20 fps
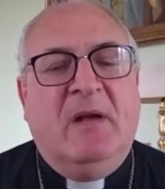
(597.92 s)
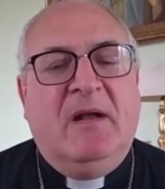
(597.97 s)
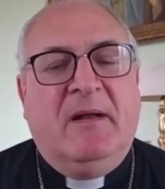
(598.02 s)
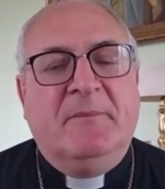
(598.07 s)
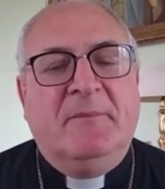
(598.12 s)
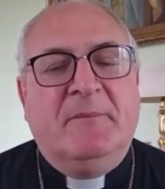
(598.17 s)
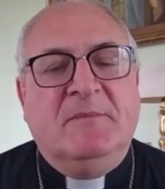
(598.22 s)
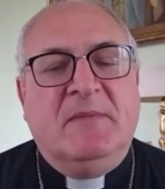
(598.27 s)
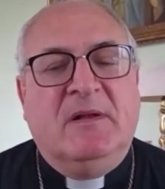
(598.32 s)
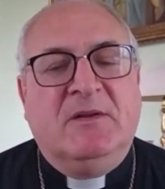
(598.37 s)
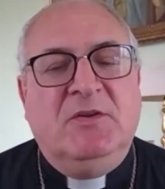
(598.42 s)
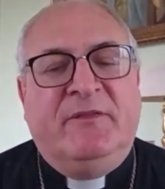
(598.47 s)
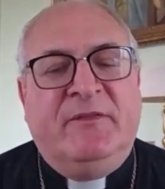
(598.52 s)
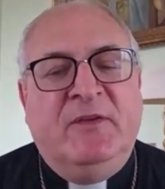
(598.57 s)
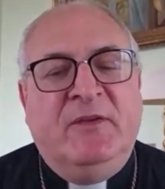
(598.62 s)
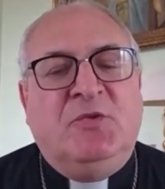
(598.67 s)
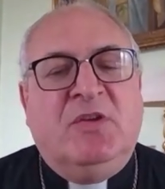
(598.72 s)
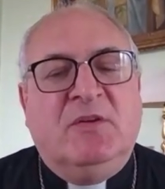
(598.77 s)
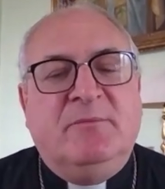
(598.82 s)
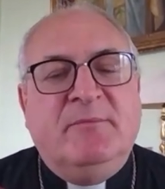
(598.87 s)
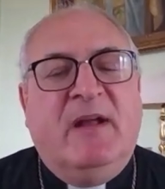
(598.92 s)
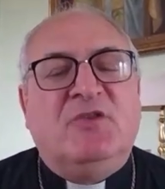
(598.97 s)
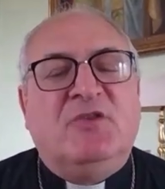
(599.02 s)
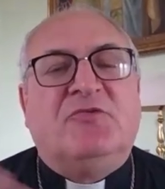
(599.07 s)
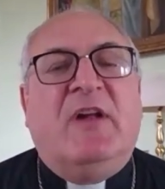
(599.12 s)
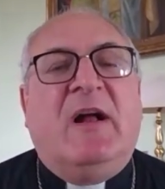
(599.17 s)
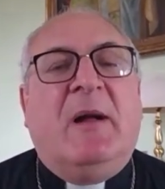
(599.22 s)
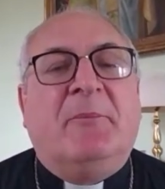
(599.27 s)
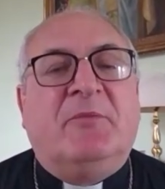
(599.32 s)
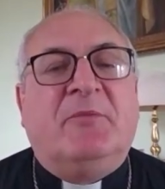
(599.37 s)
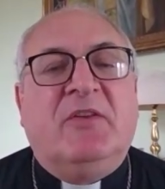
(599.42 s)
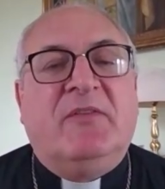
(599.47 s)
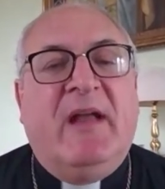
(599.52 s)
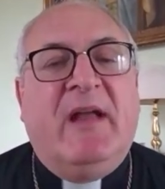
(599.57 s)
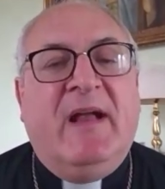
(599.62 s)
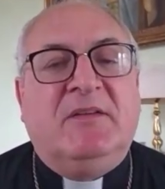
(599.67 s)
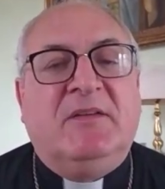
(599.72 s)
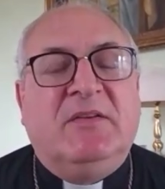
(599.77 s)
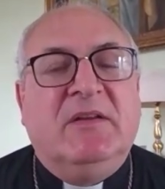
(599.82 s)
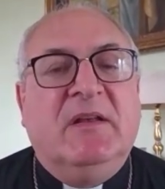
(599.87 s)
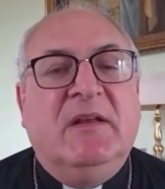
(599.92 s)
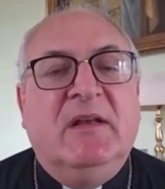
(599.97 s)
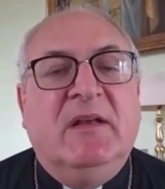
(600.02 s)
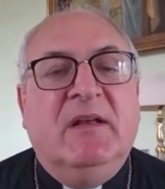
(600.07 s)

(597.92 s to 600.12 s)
um, if you can measure up to that